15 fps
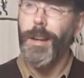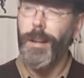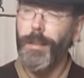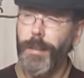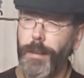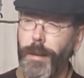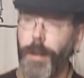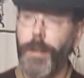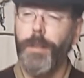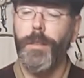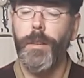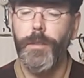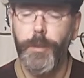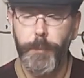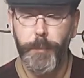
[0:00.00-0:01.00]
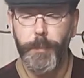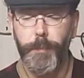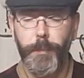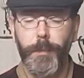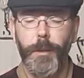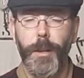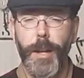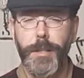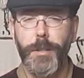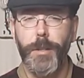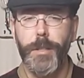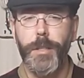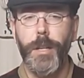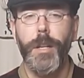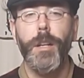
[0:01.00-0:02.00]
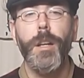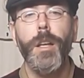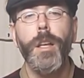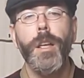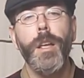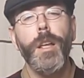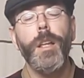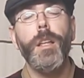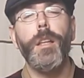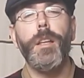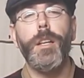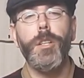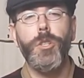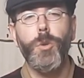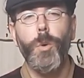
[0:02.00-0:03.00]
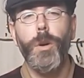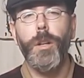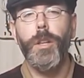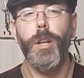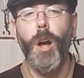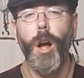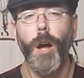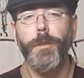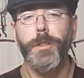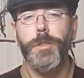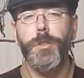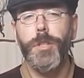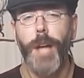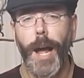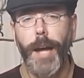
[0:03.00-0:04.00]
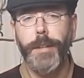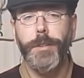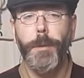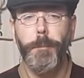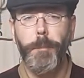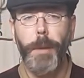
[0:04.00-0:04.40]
and today to some lesser extent, historically officers had to